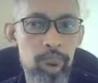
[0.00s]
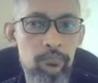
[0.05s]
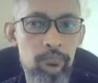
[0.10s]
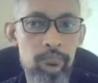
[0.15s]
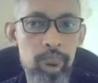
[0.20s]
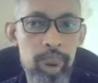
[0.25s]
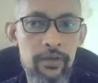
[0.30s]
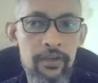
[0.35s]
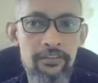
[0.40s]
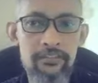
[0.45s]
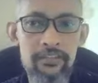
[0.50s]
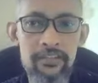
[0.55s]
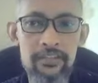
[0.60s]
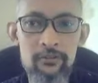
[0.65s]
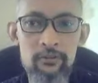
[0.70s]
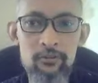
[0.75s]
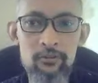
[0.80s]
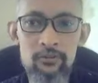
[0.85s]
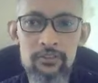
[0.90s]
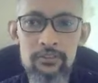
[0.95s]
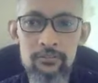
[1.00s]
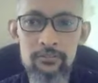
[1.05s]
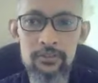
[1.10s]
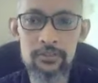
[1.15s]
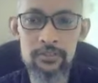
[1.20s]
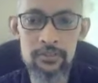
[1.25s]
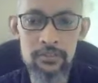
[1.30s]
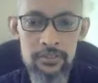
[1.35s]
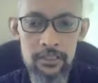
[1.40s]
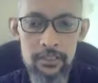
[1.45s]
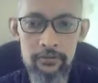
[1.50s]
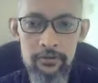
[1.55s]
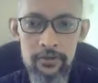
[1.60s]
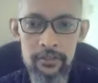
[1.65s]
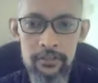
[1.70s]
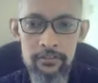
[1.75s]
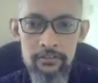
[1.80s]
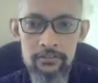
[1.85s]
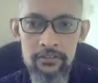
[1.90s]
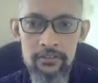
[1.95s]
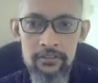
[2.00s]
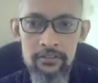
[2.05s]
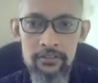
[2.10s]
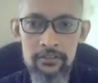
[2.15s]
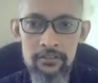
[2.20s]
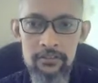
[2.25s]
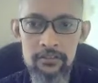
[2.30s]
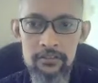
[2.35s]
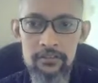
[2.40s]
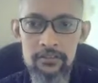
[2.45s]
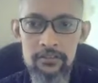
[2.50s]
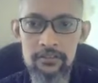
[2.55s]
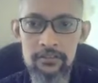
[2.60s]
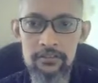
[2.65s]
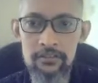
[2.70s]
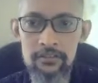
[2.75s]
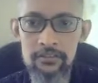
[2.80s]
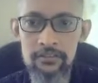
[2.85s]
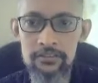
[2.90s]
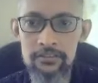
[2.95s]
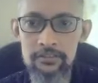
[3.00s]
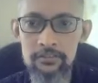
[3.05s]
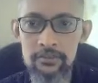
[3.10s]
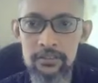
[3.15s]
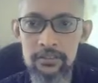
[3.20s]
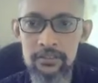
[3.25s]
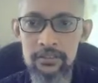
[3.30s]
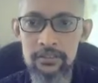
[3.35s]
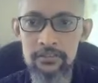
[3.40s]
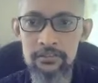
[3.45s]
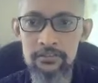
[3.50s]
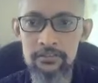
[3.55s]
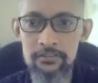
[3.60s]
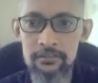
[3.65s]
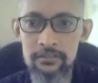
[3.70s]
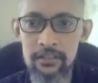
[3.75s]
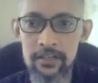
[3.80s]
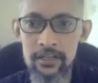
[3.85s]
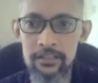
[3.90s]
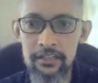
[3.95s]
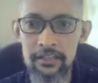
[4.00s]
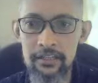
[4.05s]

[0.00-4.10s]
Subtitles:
paste into the burger there, right? You see the burger inside.